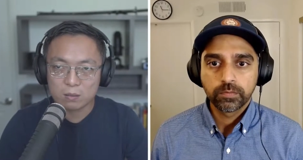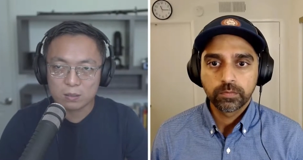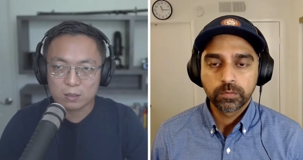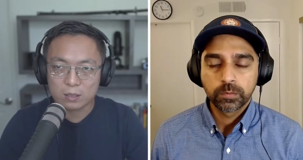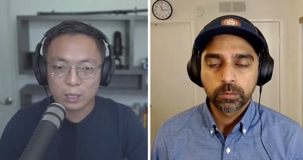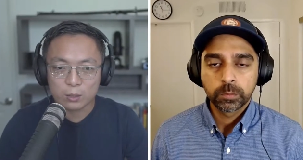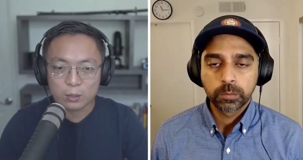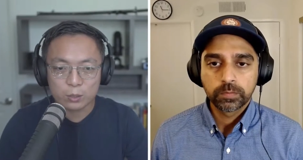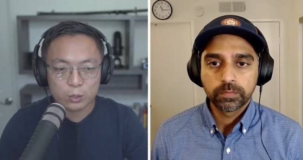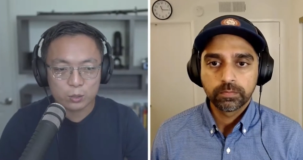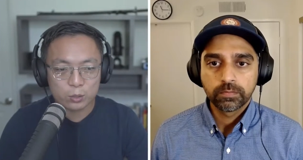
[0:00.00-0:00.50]

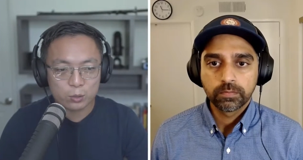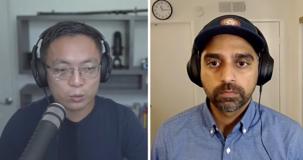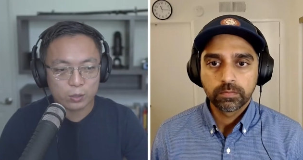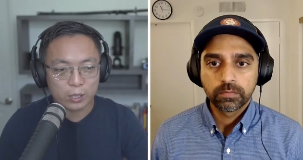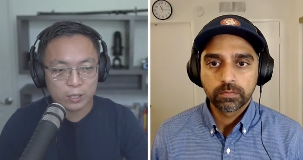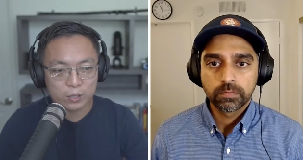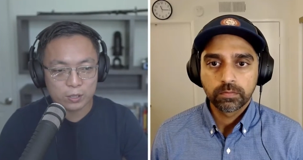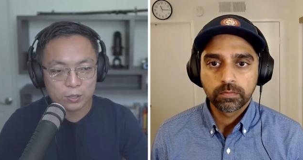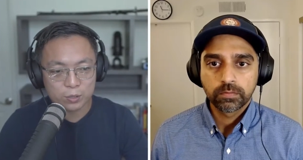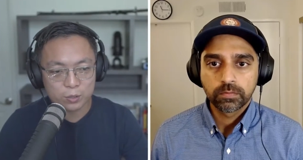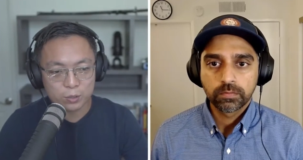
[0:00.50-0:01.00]
Speaker 1: how did you
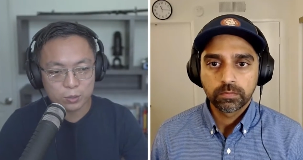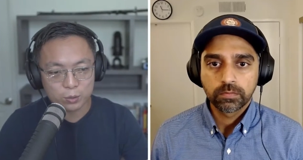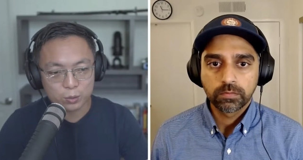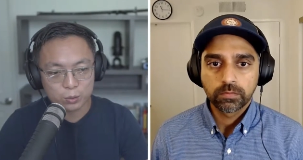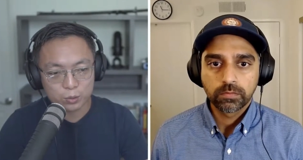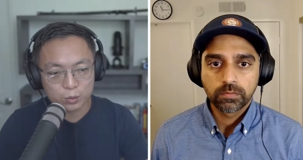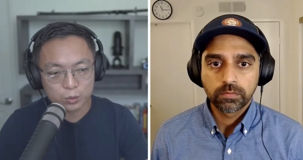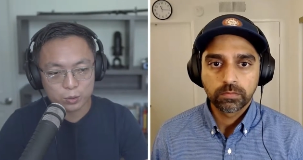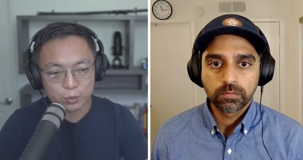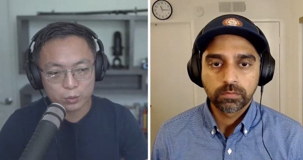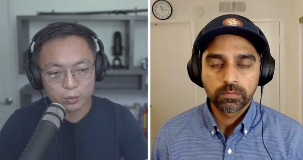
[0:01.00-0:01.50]
guys
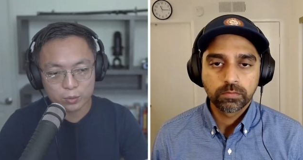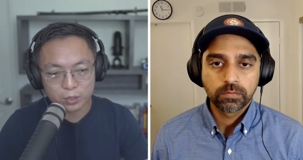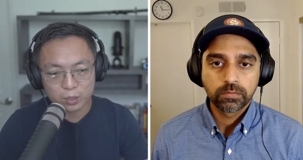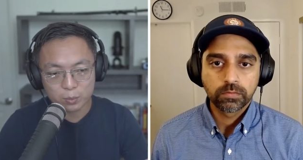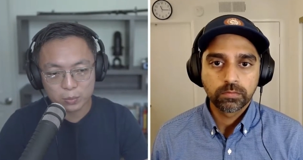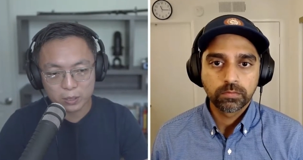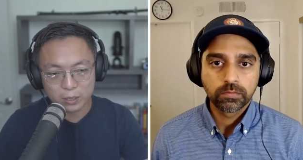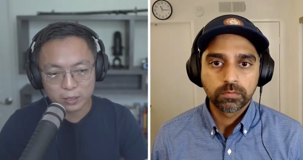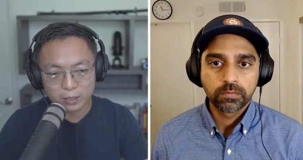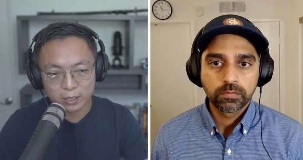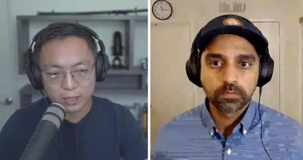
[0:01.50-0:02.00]
do during the
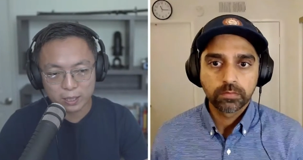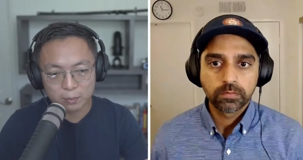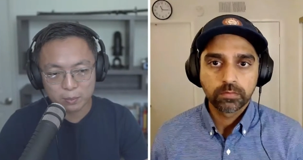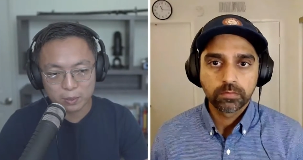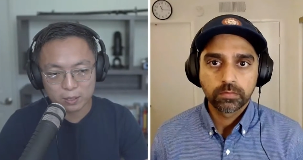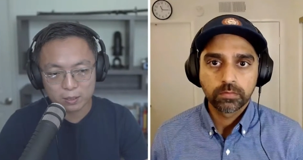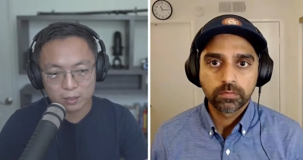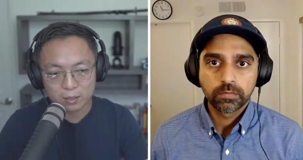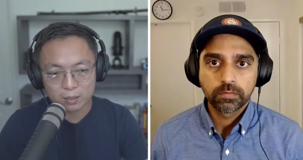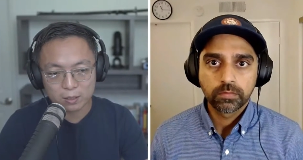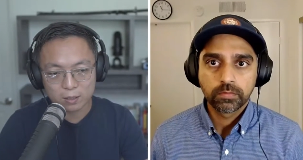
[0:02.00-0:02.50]

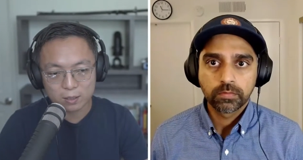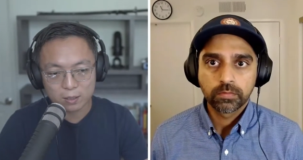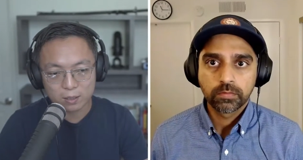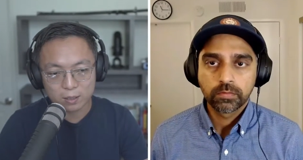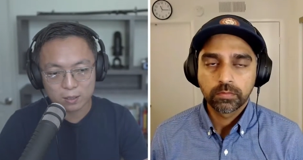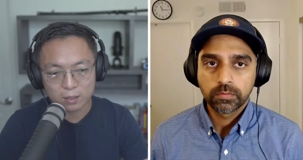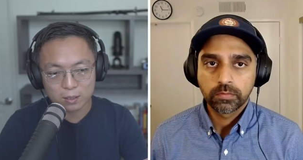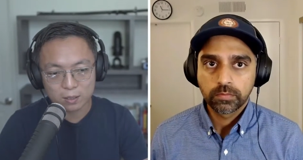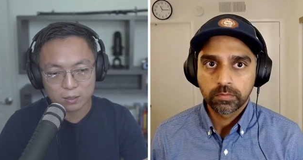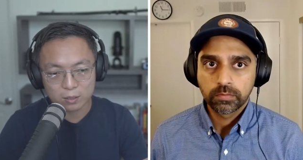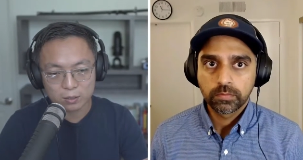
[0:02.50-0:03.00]
pandemic?
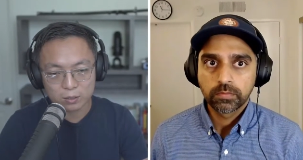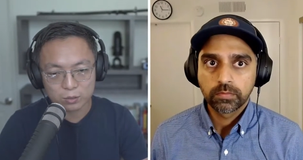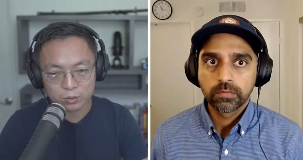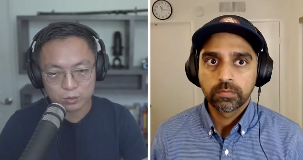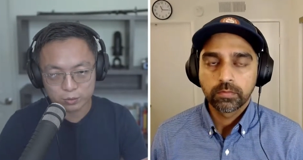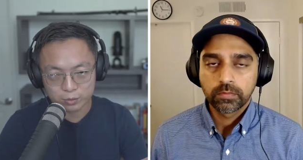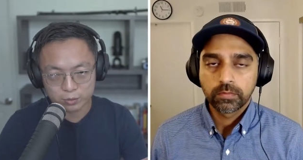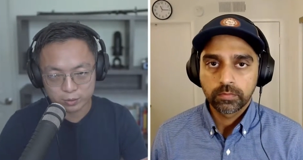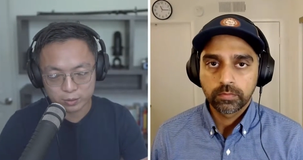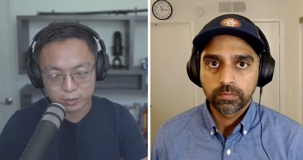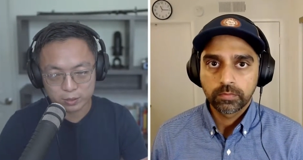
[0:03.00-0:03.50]
Uh,
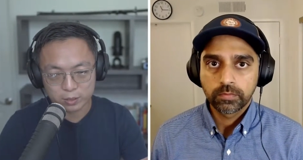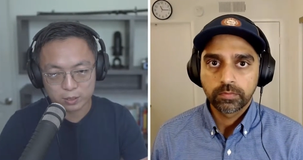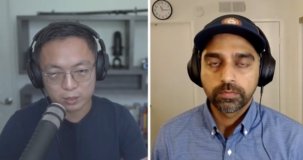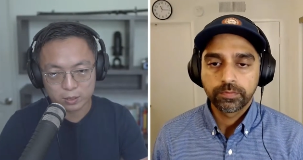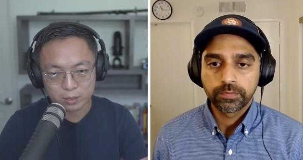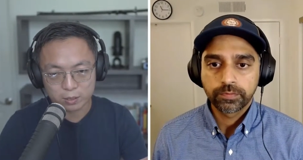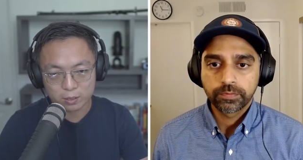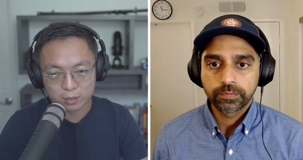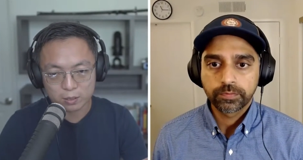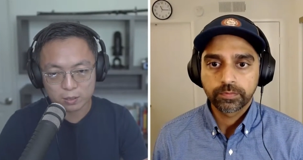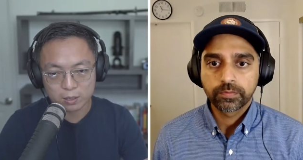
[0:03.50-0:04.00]
during
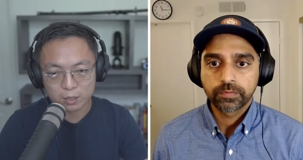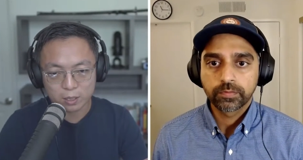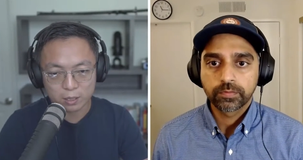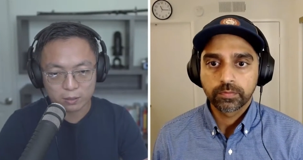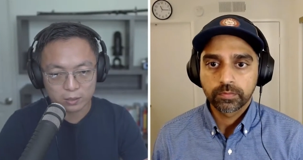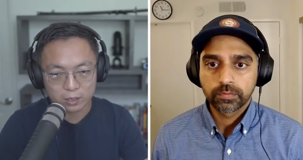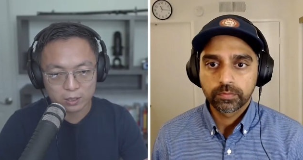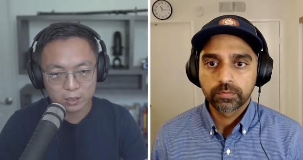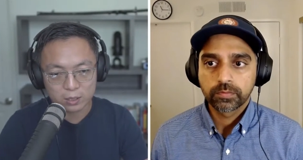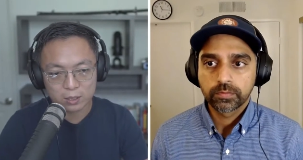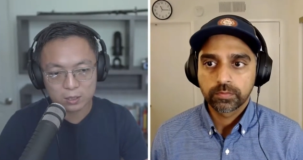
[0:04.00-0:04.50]
the
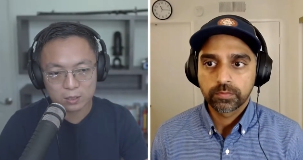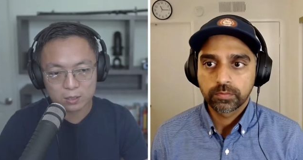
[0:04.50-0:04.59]
COVID,